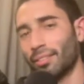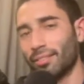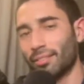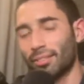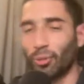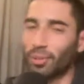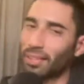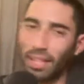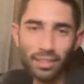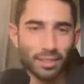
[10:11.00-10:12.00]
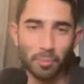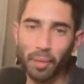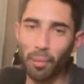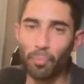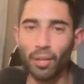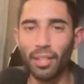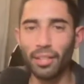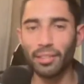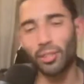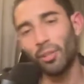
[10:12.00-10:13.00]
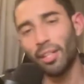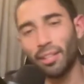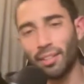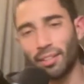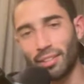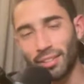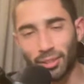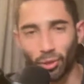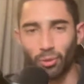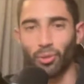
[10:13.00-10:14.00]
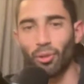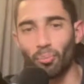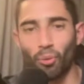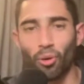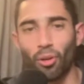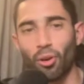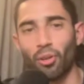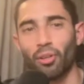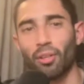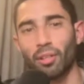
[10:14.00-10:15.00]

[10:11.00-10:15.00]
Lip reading: So it's not just about Britney. So this goes on more along.